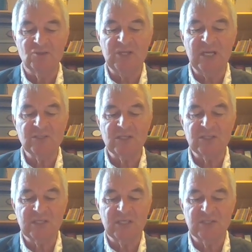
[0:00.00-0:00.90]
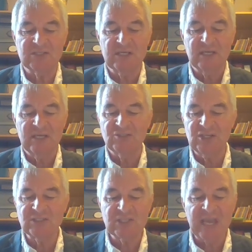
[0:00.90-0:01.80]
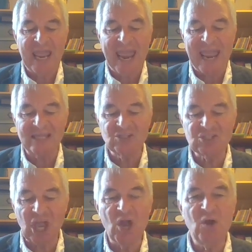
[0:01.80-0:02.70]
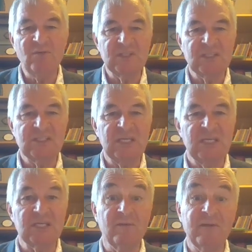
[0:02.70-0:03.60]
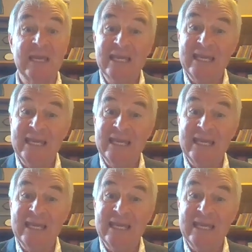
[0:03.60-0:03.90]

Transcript: Jesus hands over the ticket of